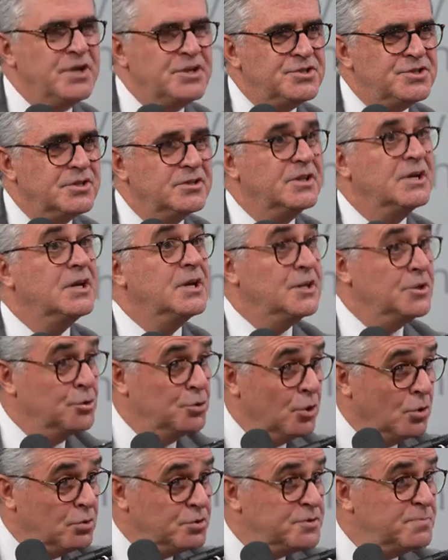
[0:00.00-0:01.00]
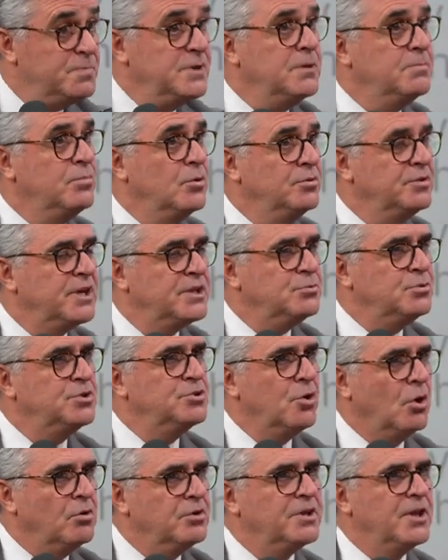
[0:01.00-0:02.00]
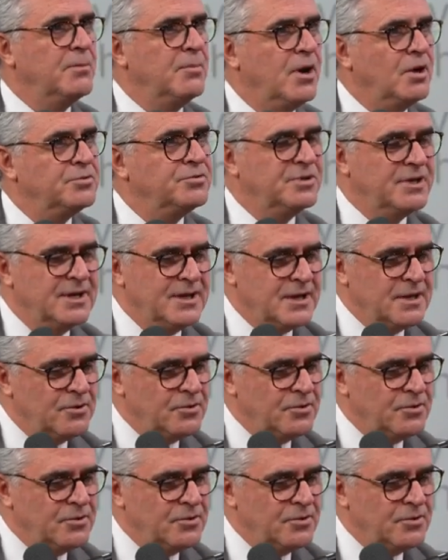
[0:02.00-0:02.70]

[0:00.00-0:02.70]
reaching, those people that we talked about.